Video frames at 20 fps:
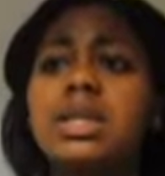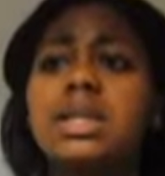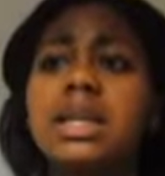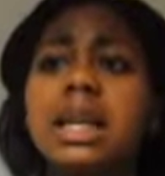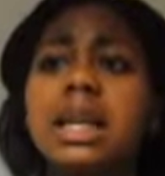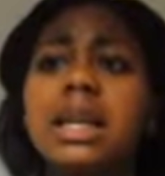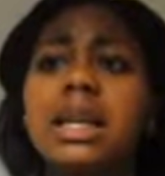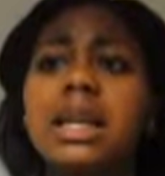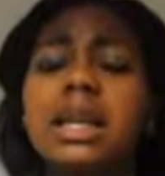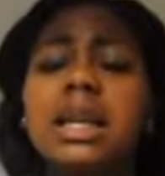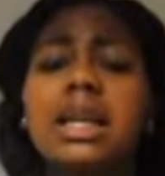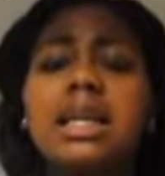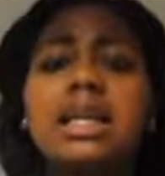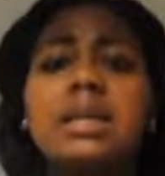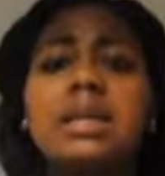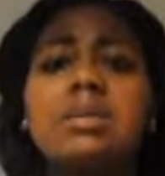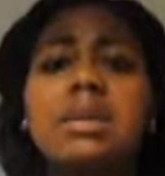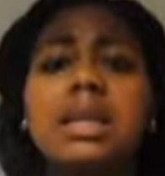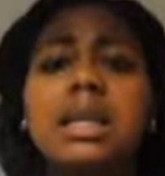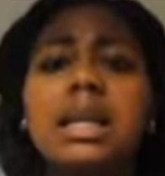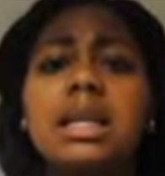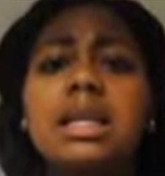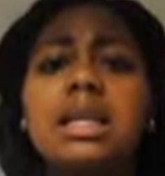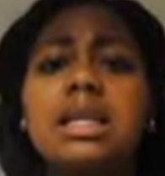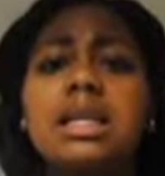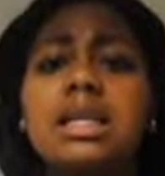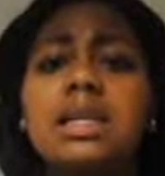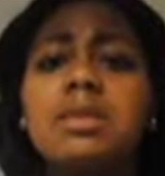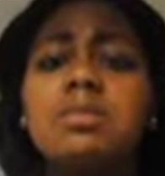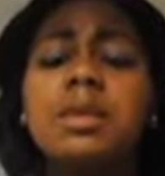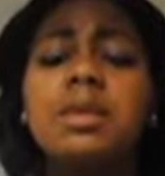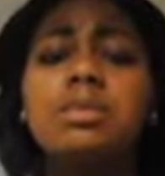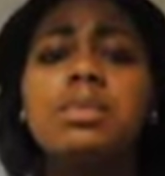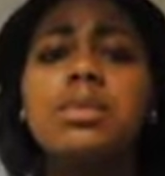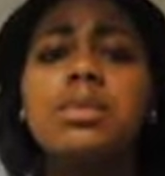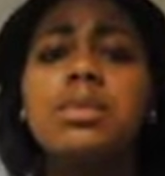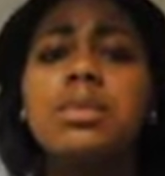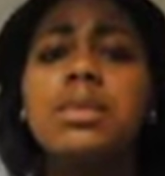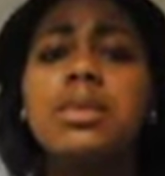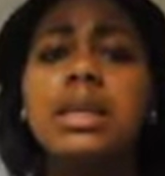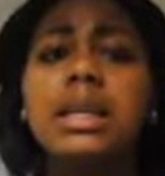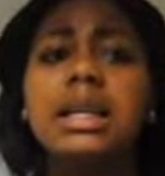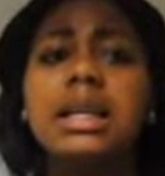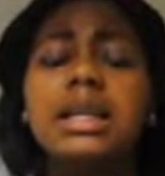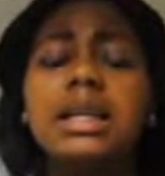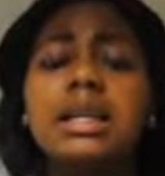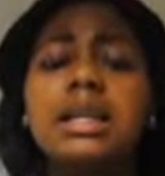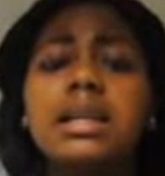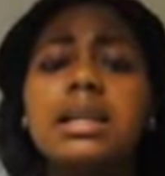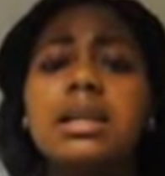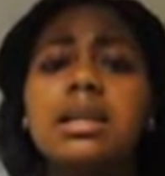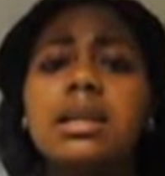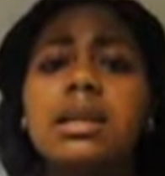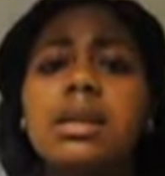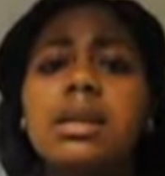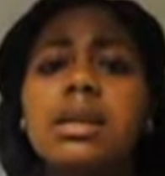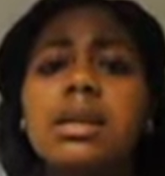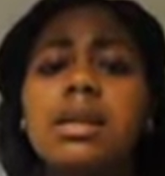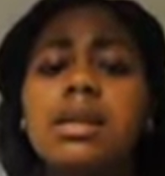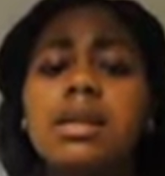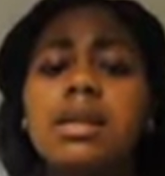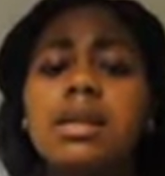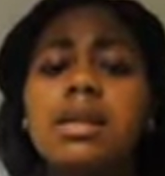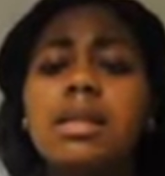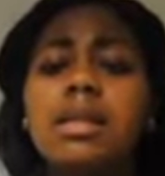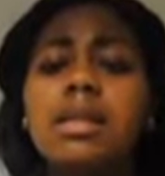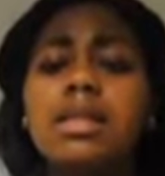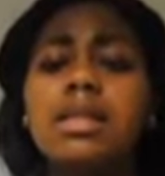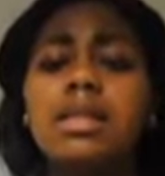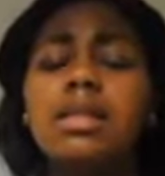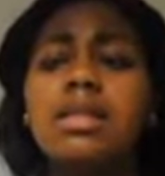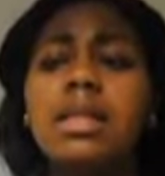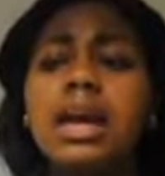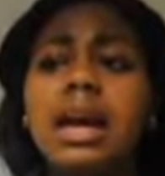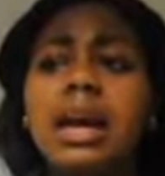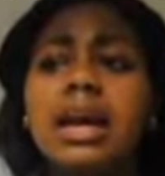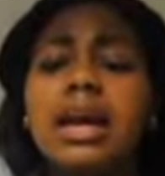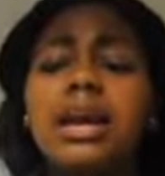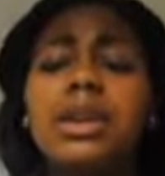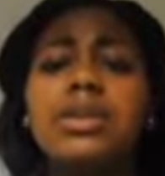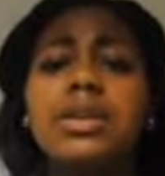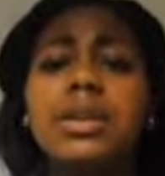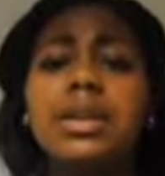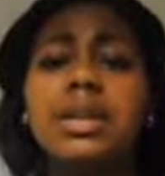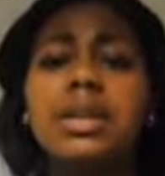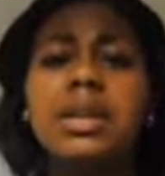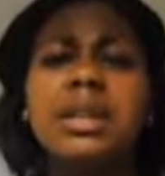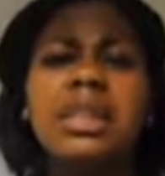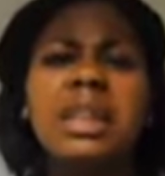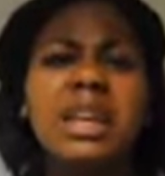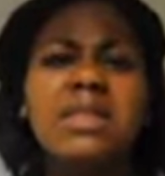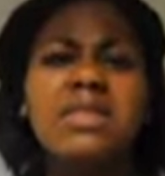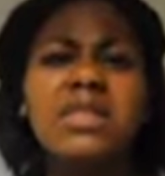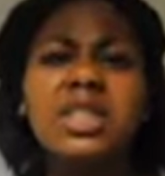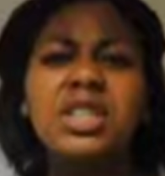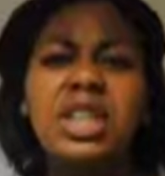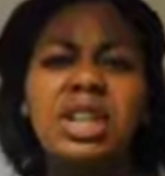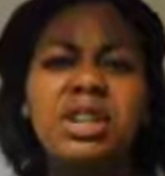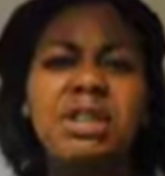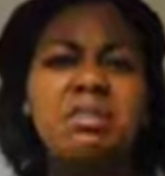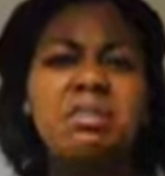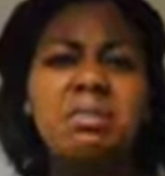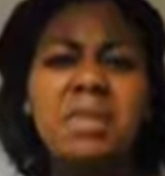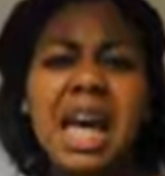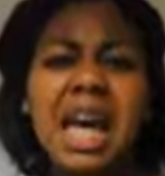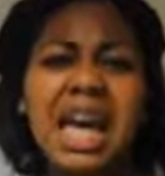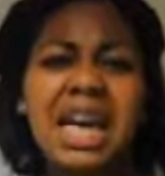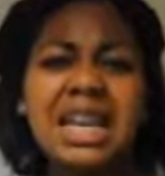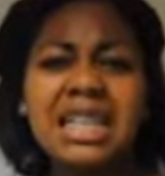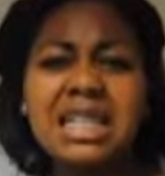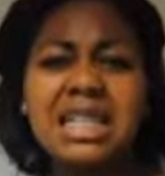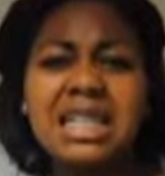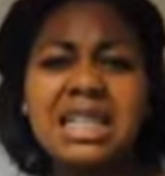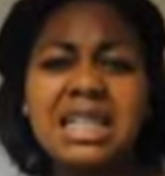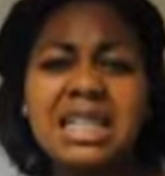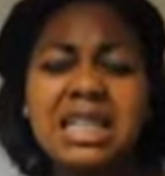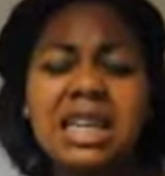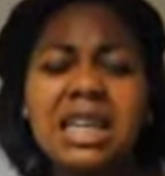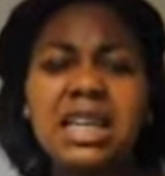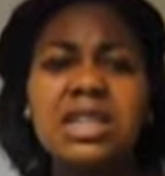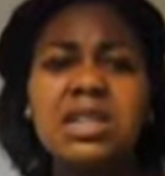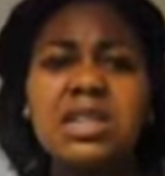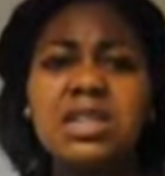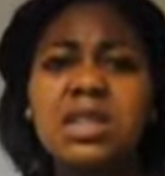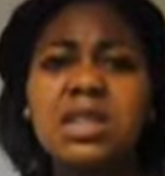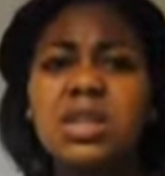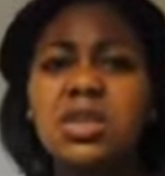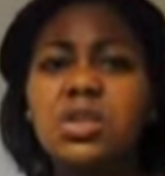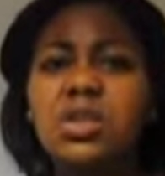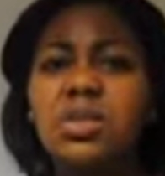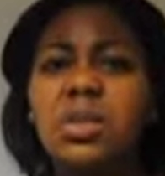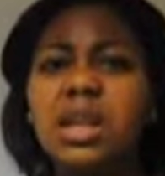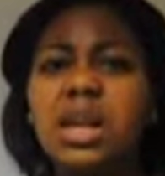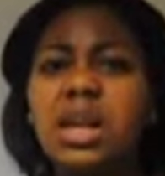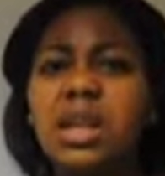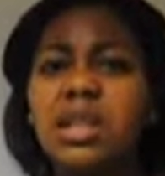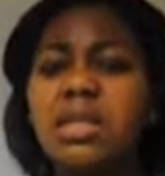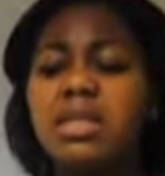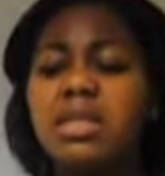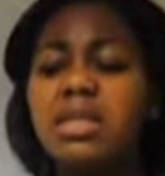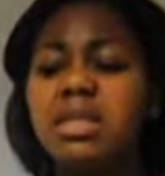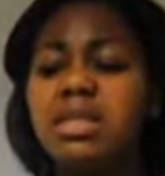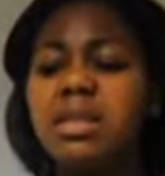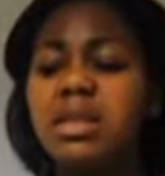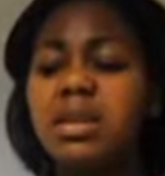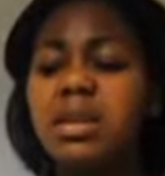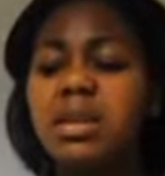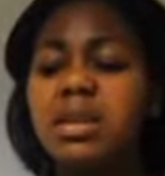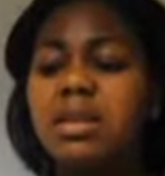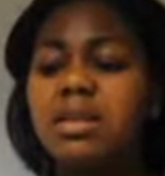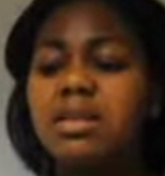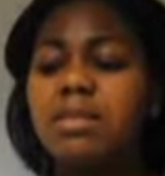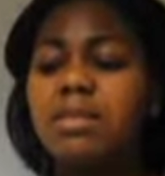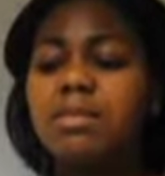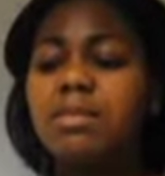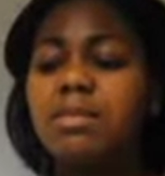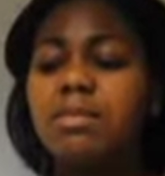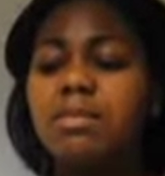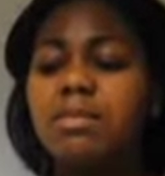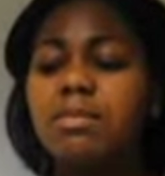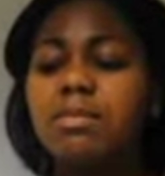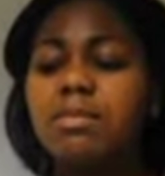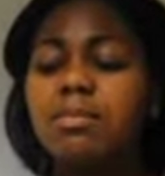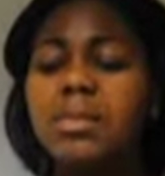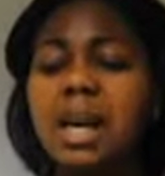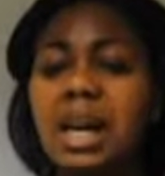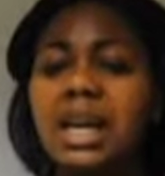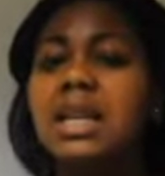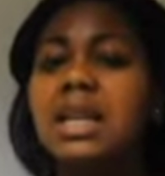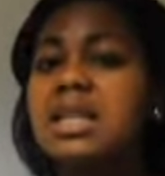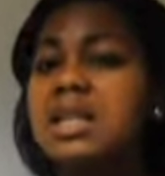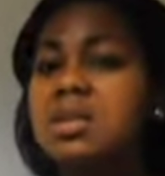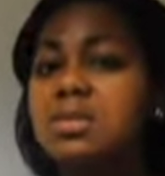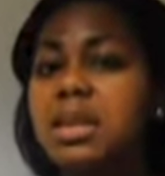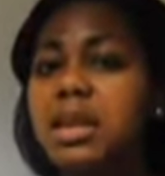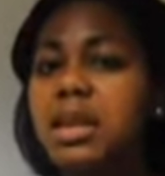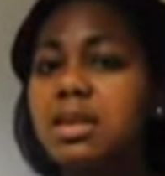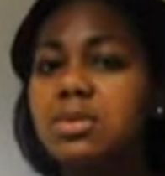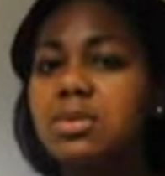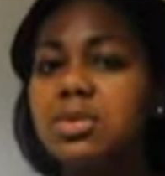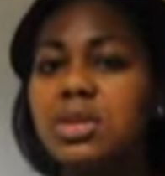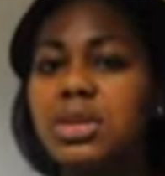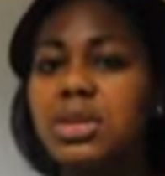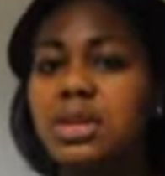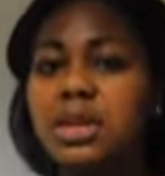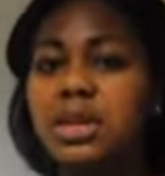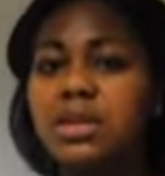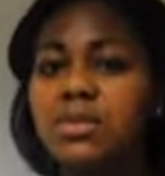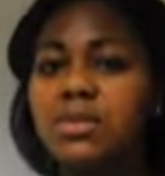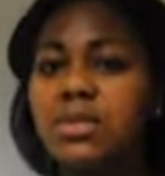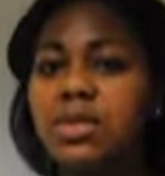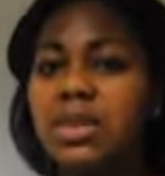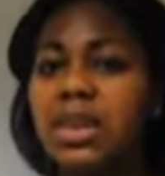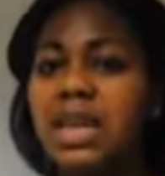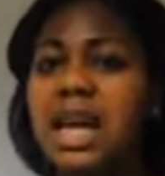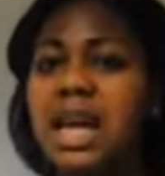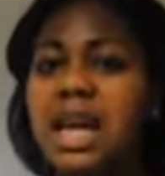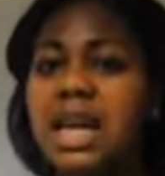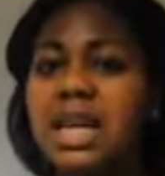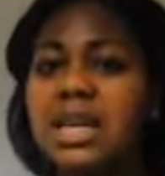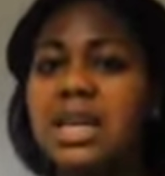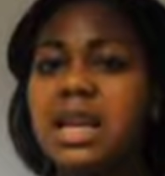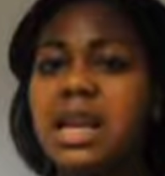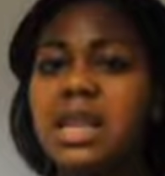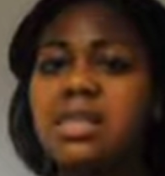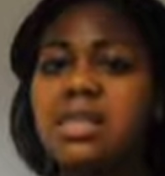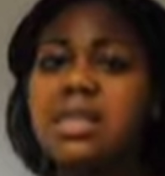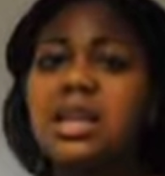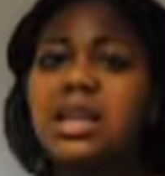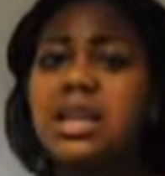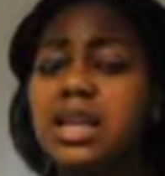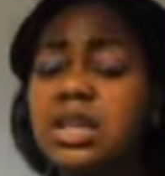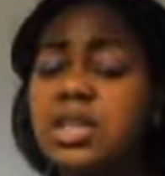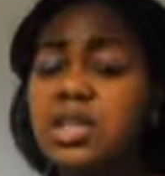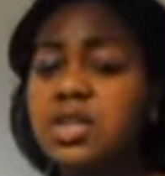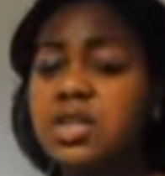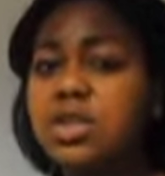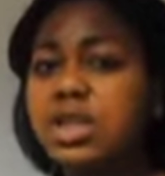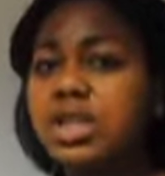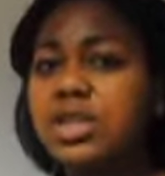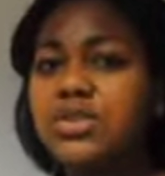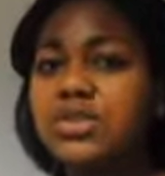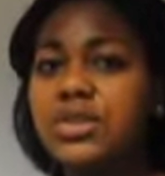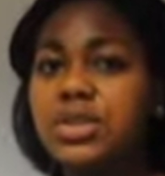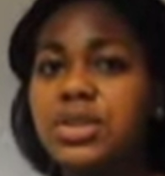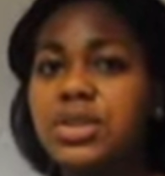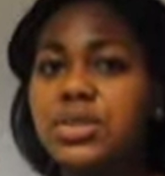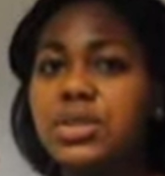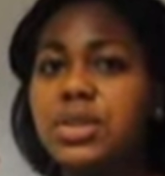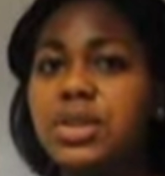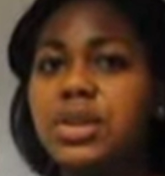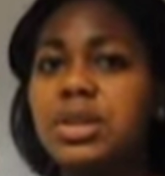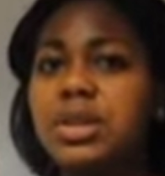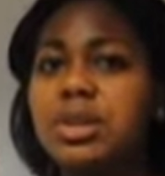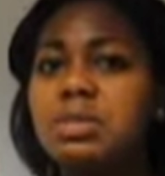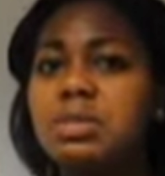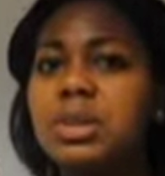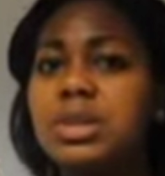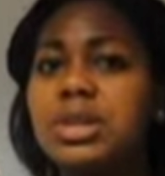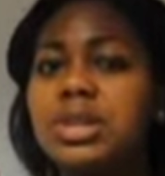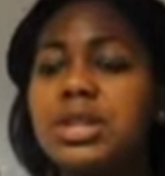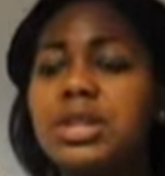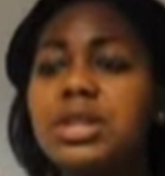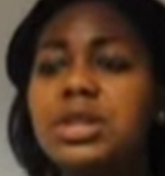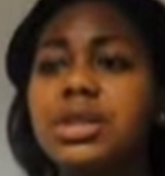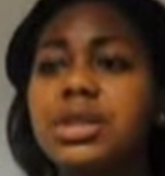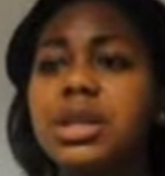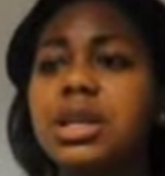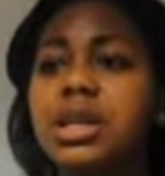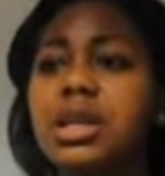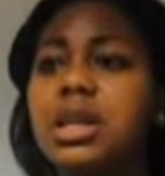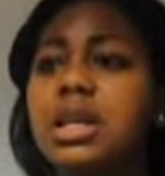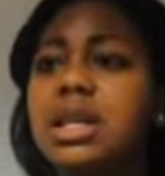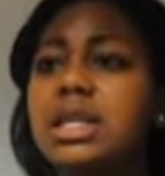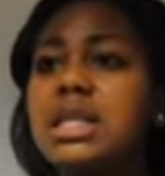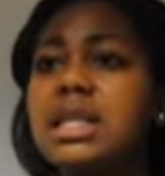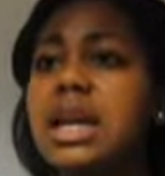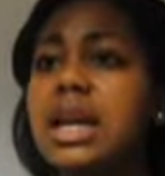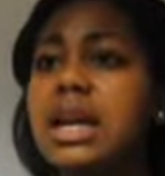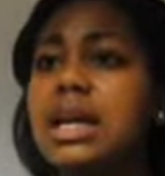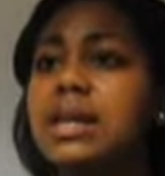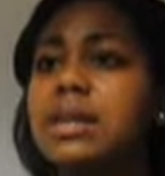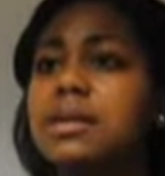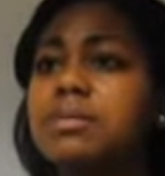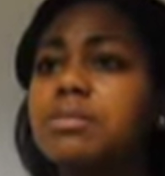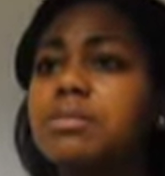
setting, it's because people in that area, they've shared mats, and so the mite has been able to live on that and then it's transferred to another person during contact.